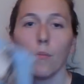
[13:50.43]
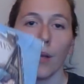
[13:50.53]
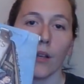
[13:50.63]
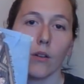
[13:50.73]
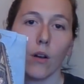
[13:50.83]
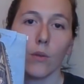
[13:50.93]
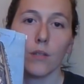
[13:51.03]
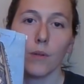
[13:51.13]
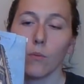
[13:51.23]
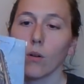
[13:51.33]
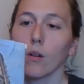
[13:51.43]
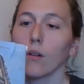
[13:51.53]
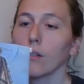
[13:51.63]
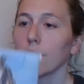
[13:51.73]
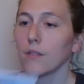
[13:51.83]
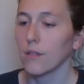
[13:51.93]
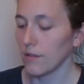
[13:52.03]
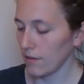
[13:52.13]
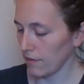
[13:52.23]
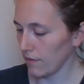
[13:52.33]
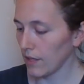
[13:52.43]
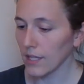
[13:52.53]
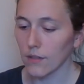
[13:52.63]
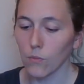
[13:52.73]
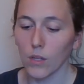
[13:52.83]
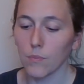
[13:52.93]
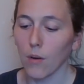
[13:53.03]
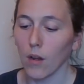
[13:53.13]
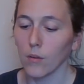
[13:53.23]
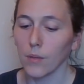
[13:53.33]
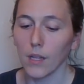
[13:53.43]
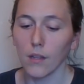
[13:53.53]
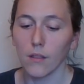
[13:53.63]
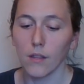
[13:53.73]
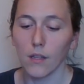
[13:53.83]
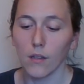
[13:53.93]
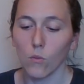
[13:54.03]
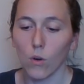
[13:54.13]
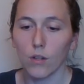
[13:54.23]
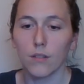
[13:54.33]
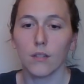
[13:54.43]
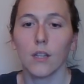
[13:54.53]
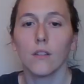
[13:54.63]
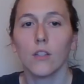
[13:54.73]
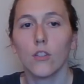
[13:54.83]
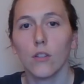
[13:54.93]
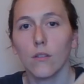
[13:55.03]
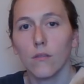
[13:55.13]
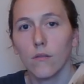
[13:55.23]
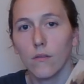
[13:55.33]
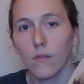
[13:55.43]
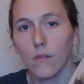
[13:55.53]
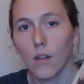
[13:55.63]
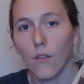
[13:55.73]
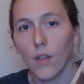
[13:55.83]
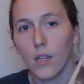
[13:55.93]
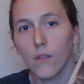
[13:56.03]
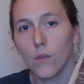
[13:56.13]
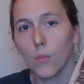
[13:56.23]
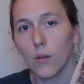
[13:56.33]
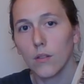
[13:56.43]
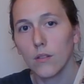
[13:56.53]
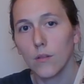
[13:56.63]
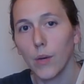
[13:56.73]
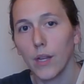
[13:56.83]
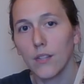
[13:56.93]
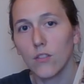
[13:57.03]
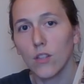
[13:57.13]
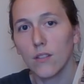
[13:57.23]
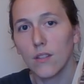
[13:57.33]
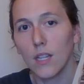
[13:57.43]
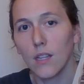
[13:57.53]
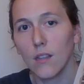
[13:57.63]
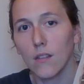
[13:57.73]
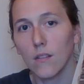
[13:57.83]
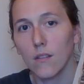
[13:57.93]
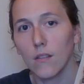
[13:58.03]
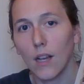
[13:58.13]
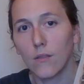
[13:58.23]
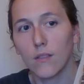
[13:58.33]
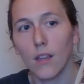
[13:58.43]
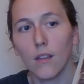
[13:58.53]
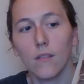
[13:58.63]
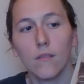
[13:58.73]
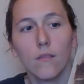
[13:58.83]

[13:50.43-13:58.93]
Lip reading: It Could Always Be Worse. This was probably the worst condition of any of the books, but it's just the outside